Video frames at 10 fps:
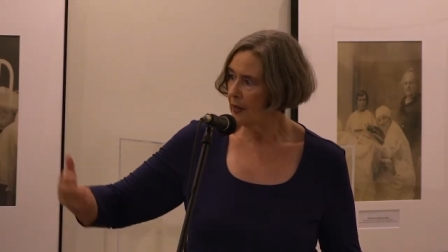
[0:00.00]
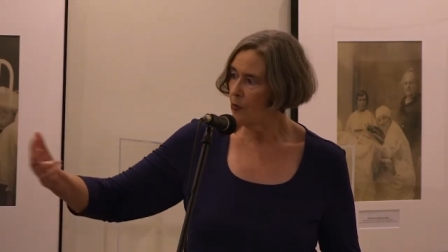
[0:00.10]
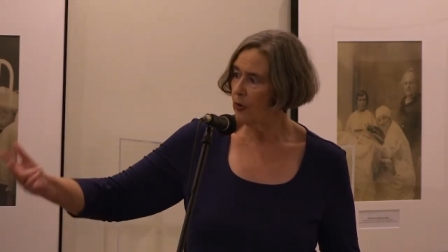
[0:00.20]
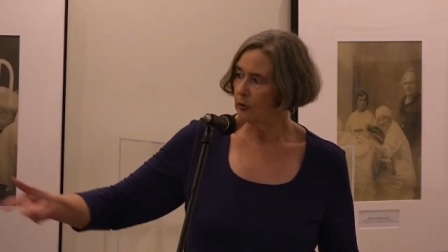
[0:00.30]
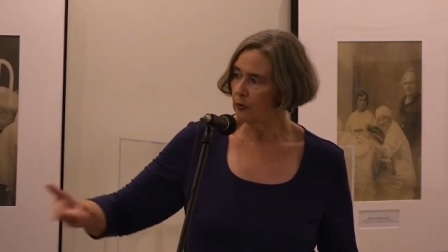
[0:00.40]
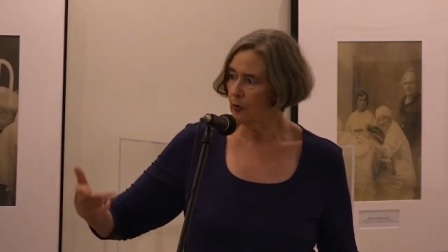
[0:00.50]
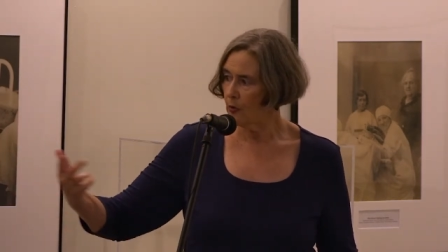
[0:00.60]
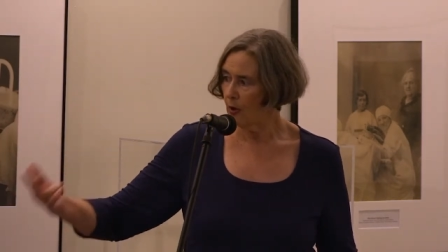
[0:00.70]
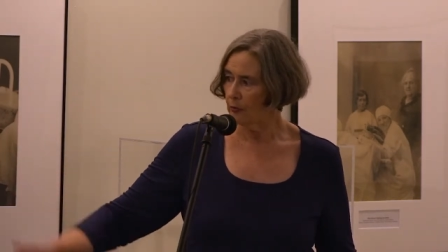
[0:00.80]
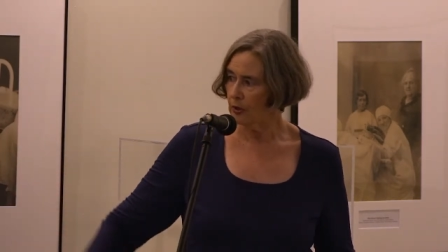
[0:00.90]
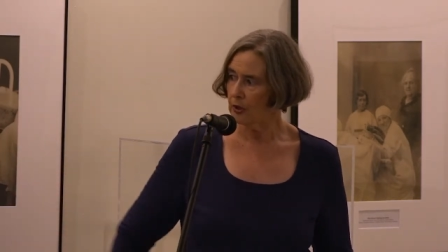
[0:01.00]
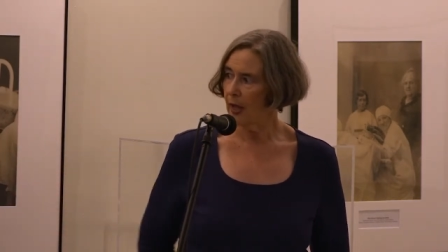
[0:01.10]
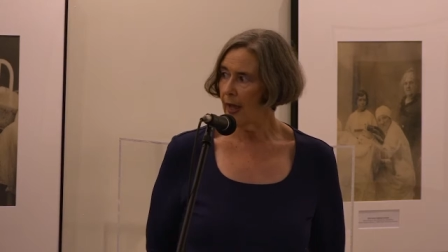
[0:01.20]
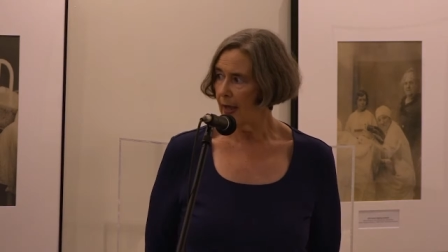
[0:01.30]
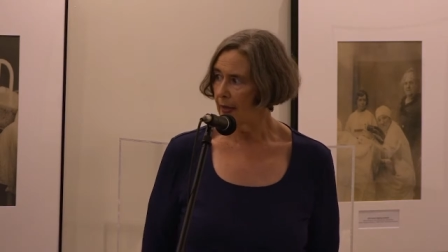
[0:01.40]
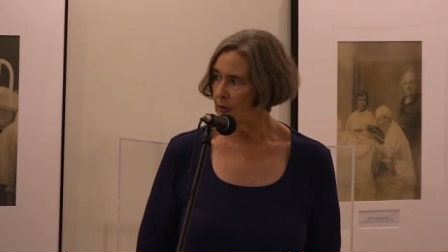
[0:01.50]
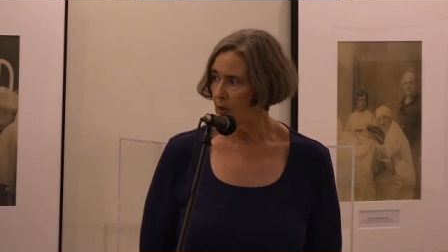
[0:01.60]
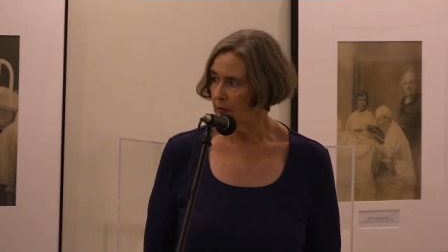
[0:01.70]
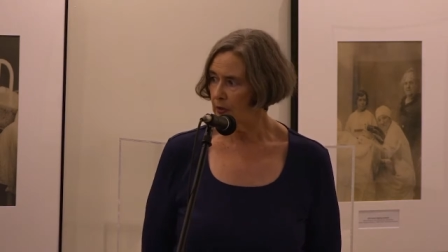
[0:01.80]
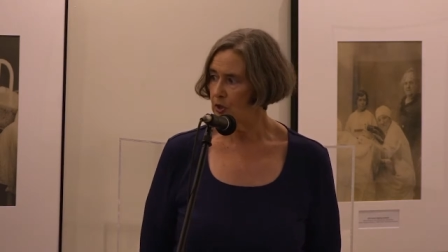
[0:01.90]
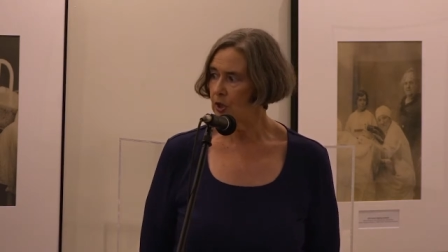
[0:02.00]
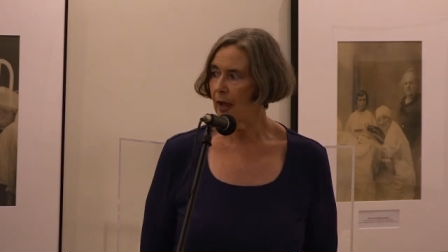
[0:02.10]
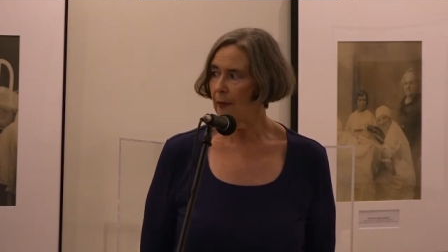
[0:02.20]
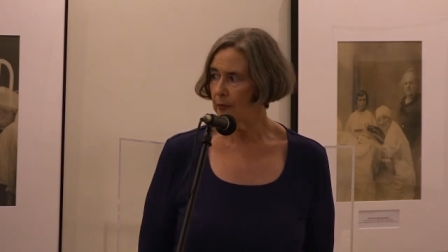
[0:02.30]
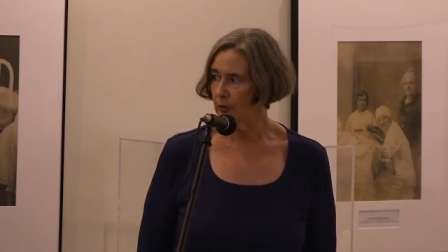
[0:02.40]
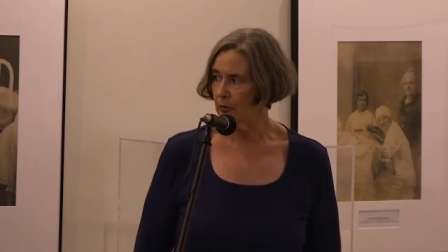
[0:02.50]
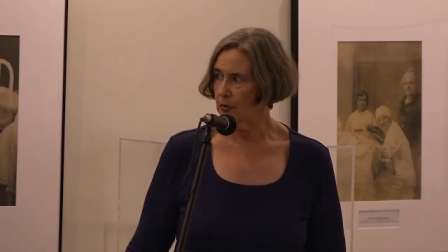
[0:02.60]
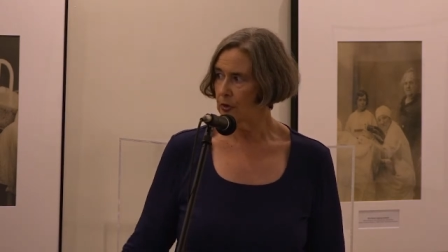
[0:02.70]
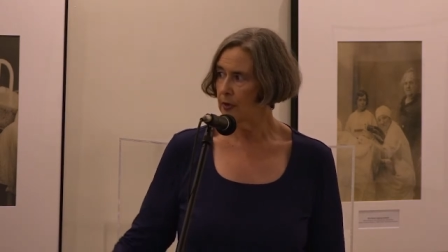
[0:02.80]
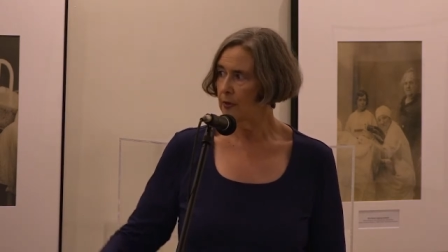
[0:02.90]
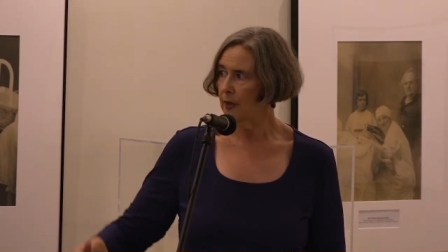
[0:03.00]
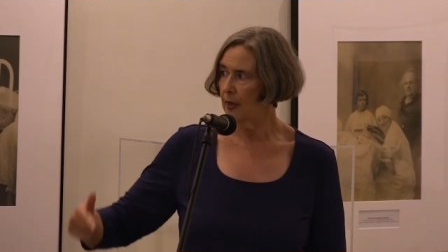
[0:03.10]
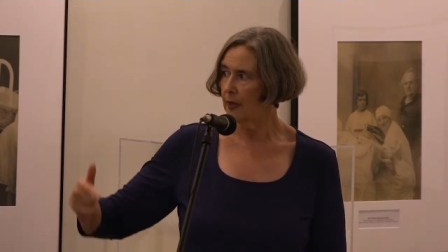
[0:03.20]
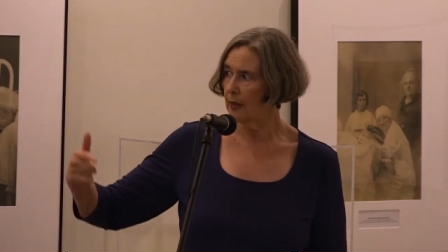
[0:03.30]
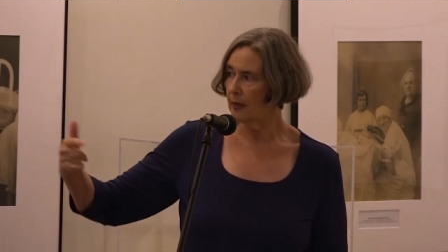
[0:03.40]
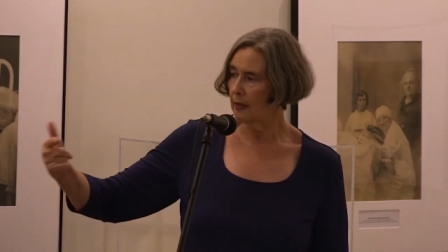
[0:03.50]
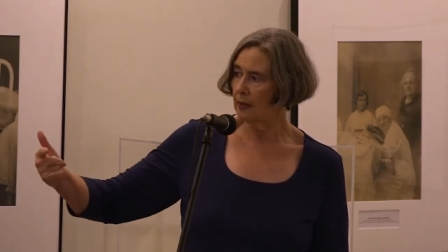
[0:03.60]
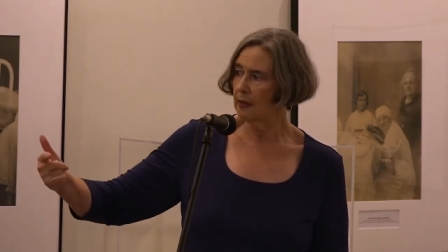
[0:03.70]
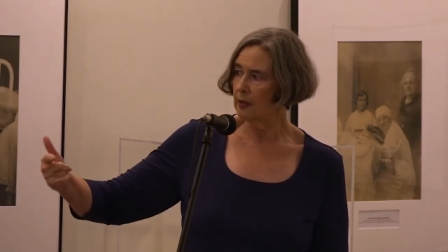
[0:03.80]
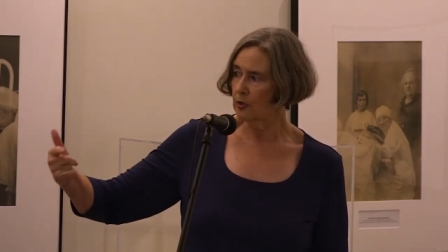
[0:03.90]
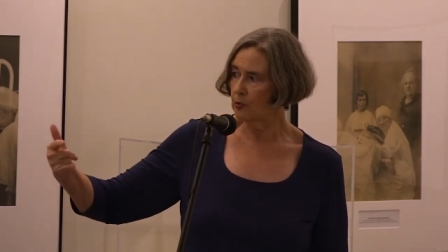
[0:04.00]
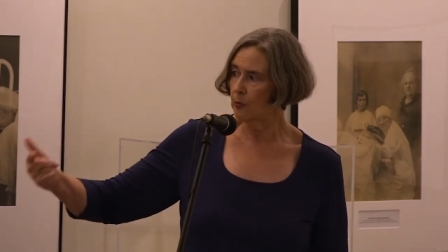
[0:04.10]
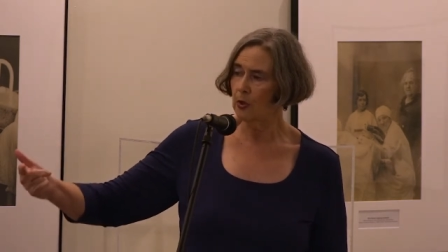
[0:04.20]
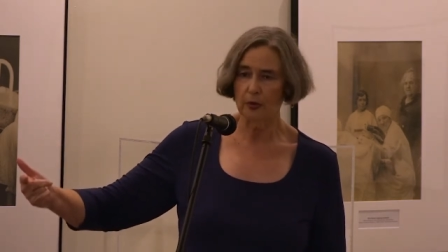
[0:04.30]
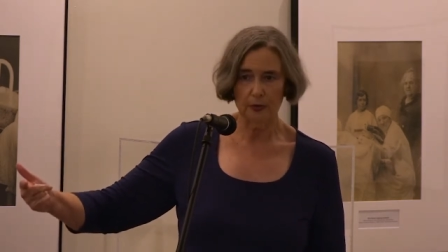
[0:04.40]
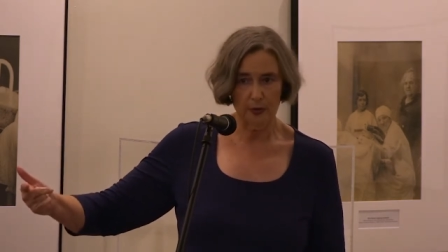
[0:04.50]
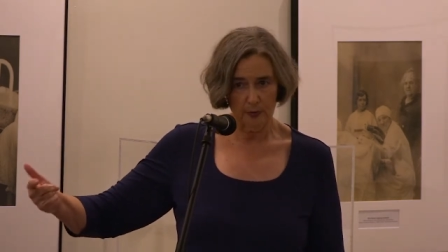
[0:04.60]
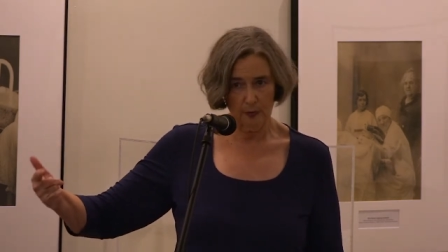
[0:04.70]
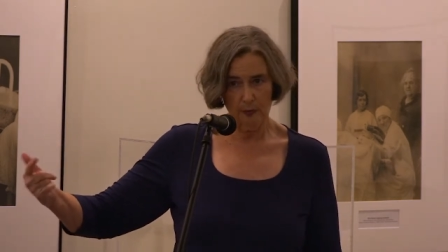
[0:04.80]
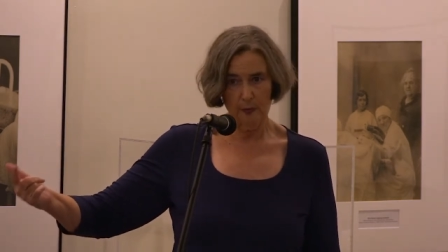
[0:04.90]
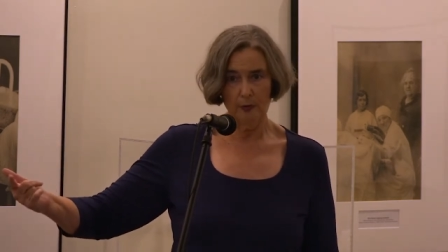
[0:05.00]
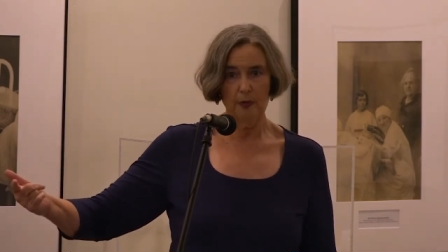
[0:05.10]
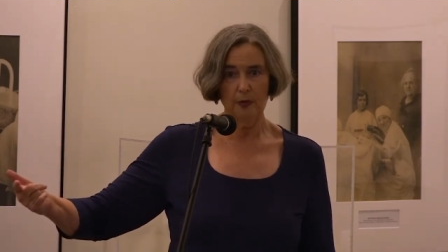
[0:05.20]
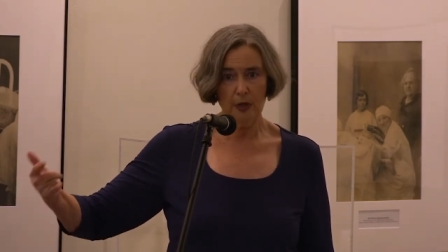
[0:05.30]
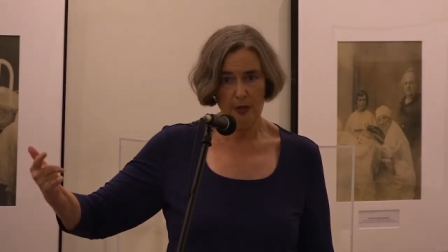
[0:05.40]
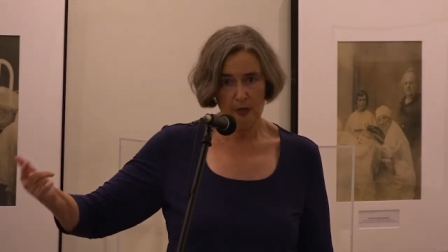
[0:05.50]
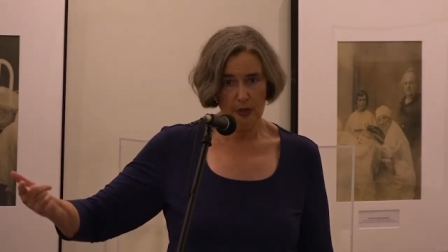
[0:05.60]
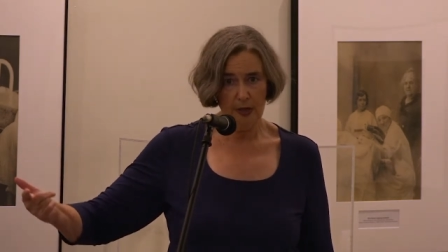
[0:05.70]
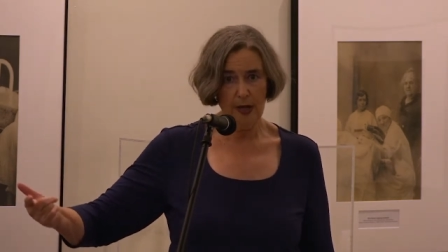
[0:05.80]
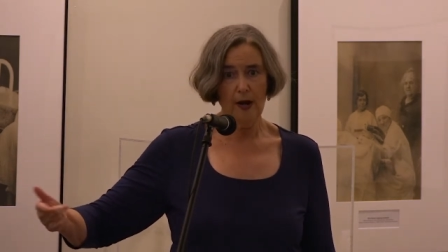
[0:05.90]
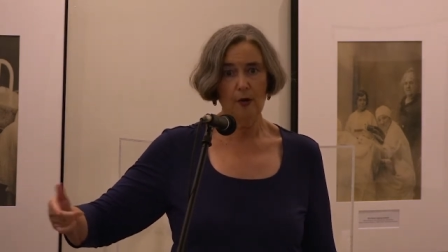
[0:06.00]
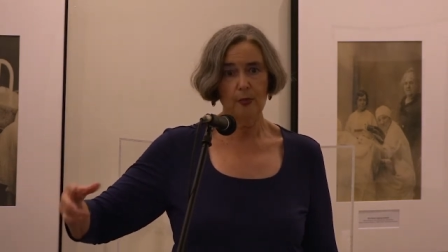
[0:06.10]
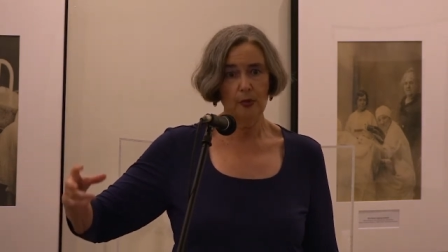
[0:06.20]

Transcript: going through on the slides are the chapters that in this book that Cousin and I are